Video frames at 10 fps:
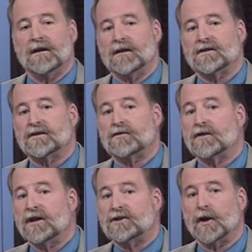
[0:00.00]
Thus, the
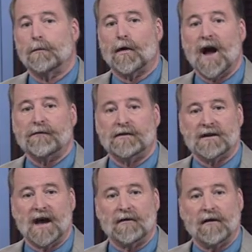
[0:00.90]
traditional profit
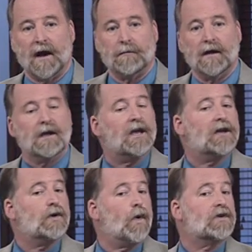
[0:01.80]
diagram
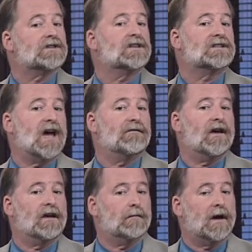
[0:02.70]
ignores the time
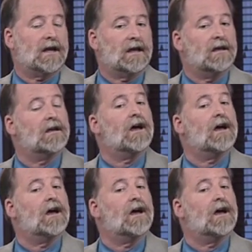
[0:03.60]
value of money